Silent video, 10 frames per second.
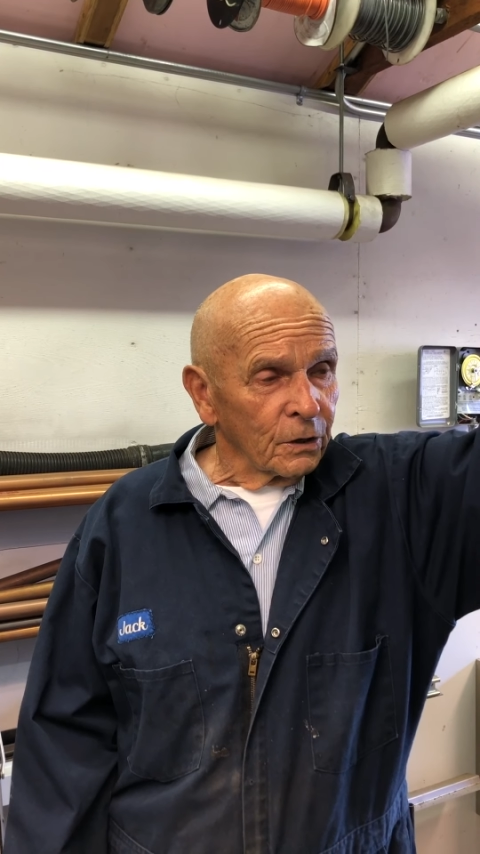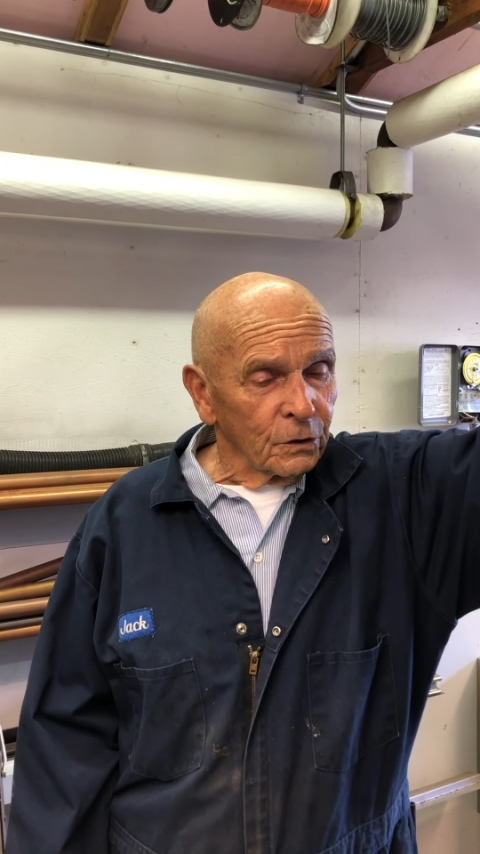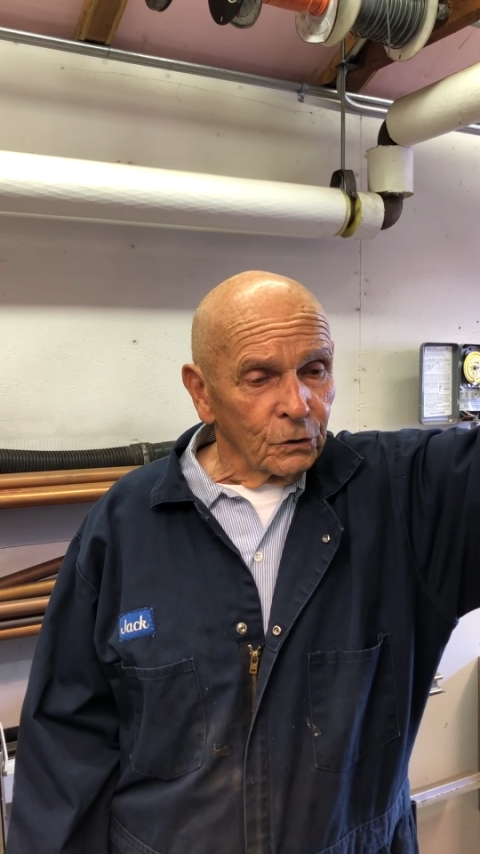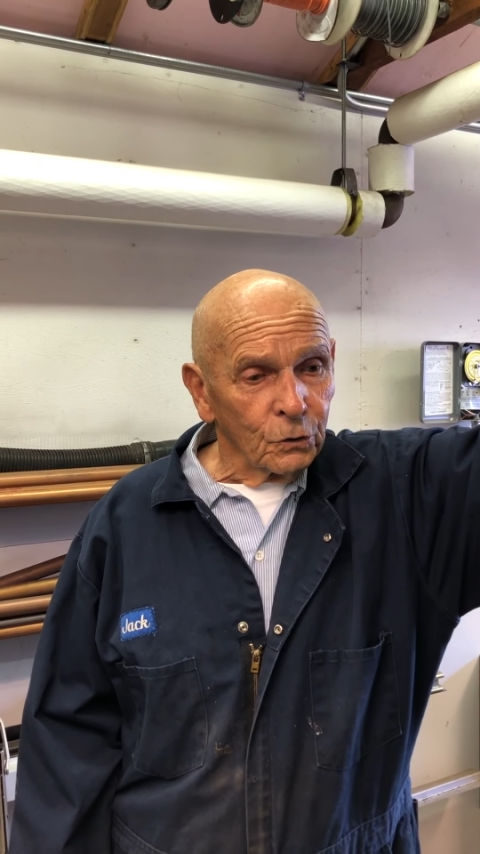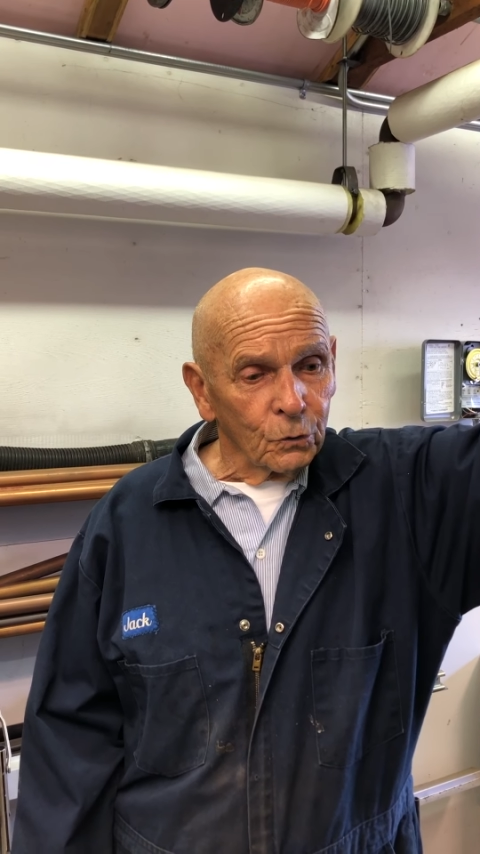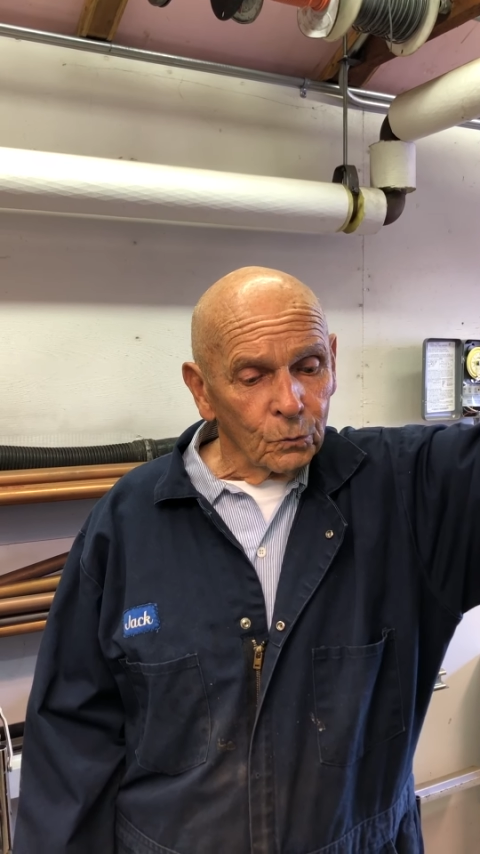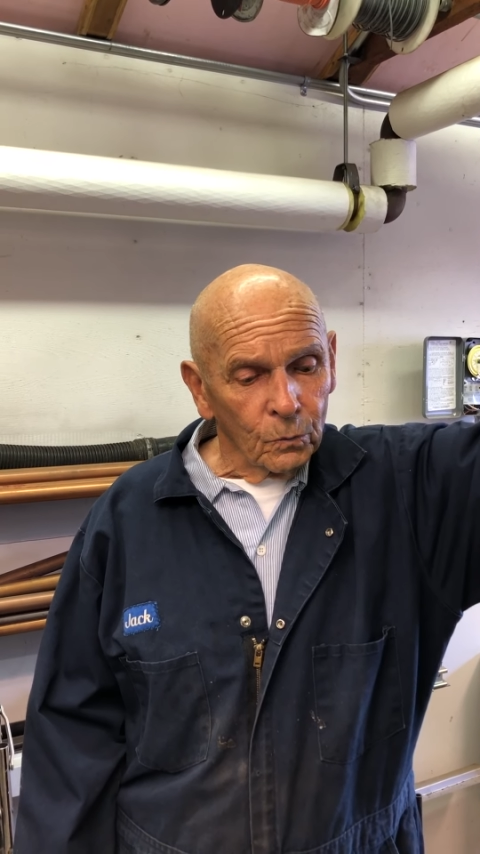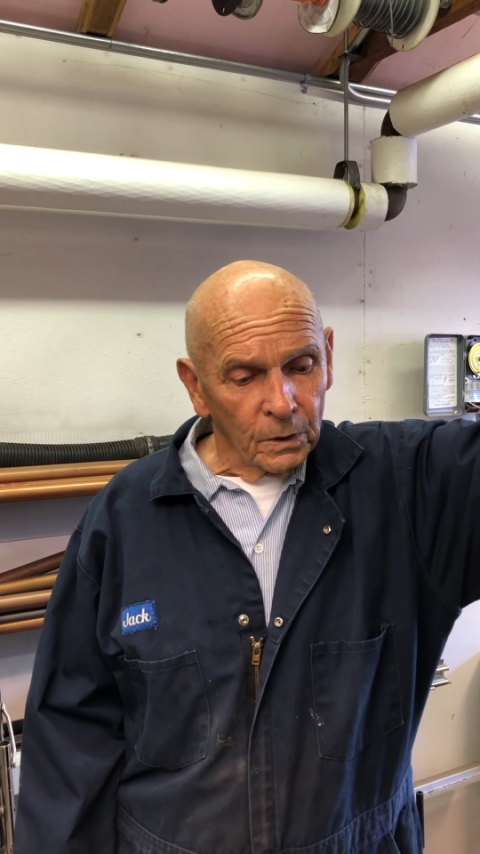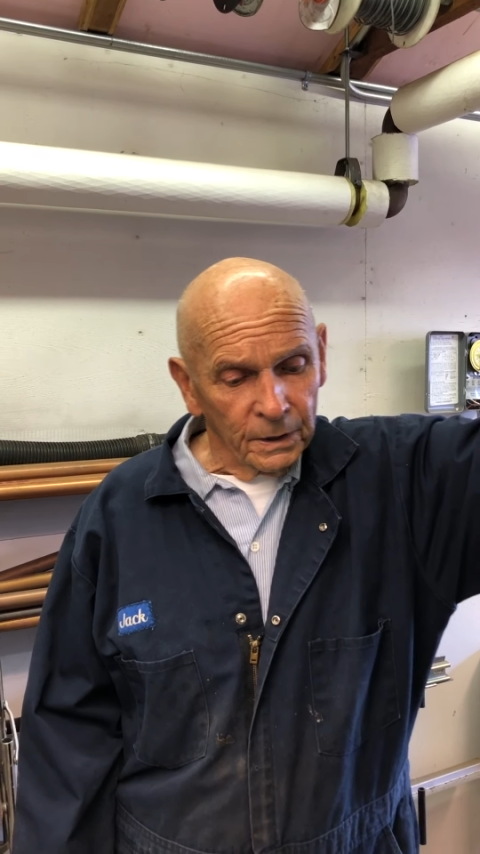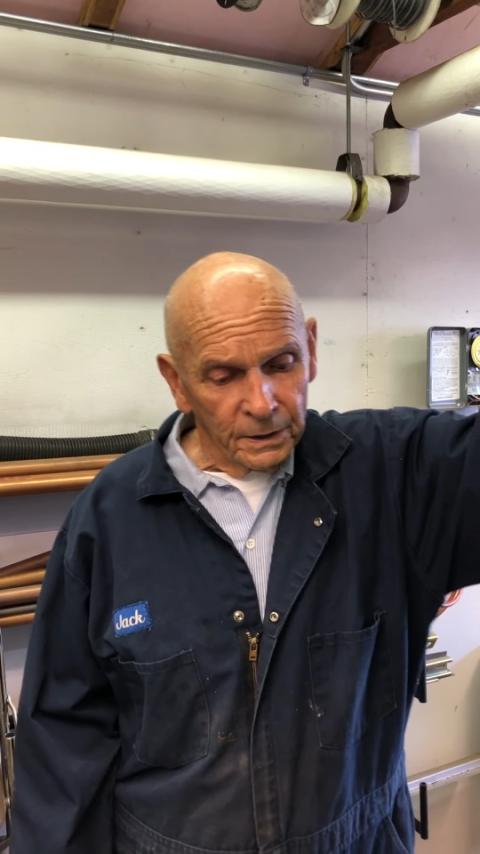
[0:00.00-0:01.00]
you
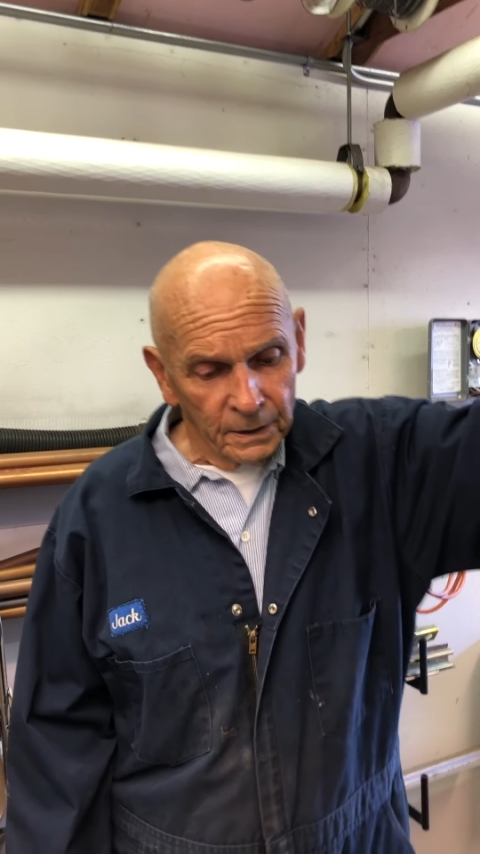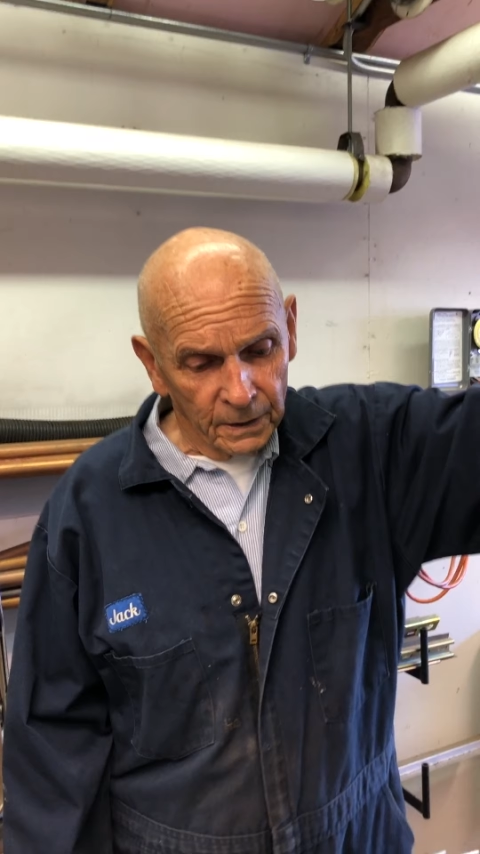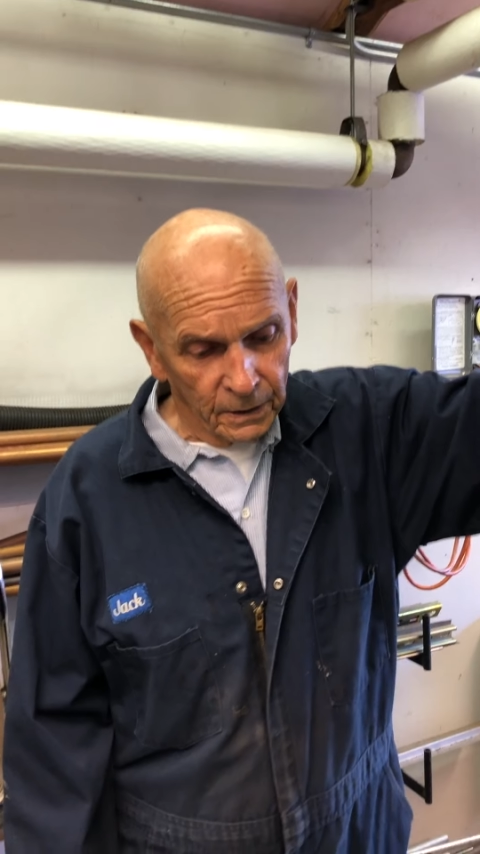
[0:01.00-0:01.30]
would